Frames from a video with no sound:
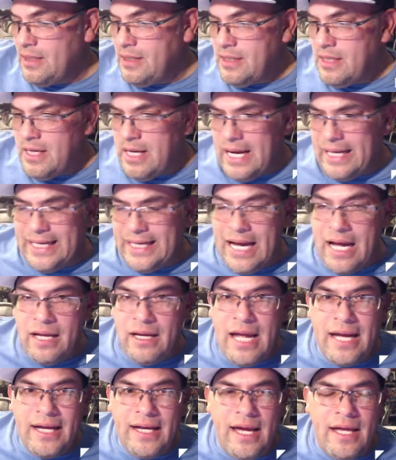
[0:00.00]
A, yeah, I was
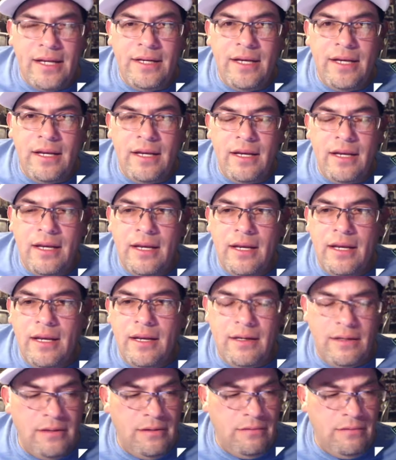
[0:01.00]
going to say, Milcar, go ahead.